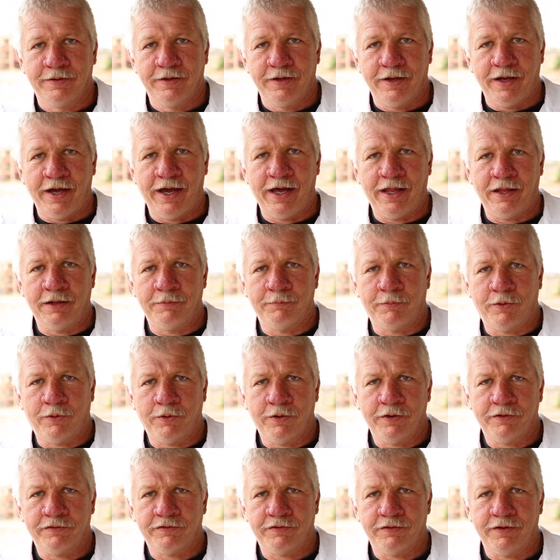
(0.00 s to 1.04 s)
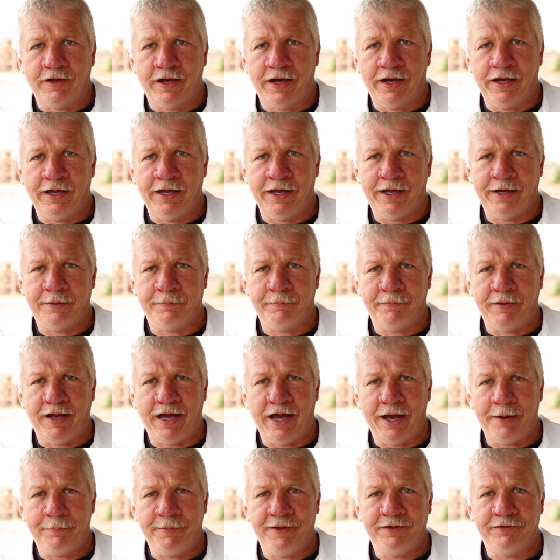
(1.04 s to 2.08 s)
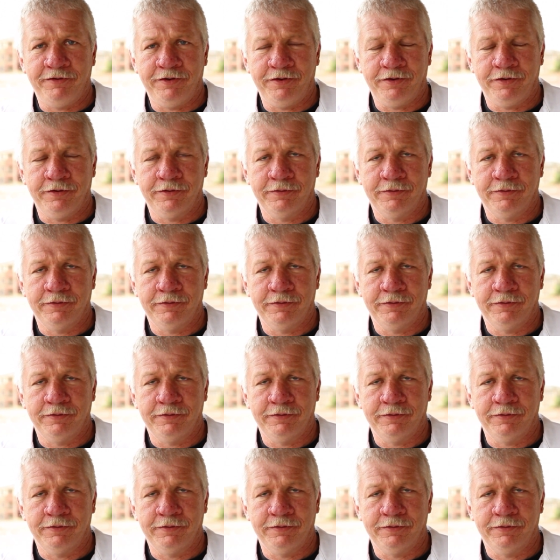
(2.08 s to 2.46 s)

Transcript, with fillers: Alan Morris. I am IBG.